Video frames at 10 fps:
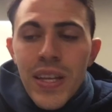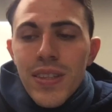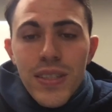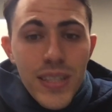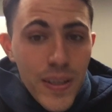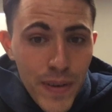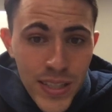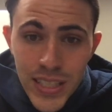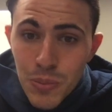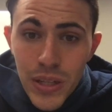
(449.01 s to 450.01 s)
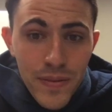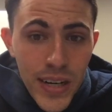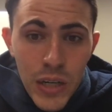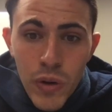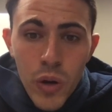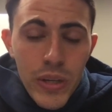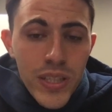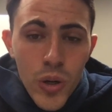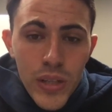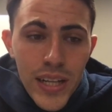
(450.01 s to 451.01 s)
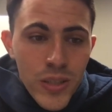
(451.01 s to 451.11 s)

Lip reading: The defense has to play very well. We know that.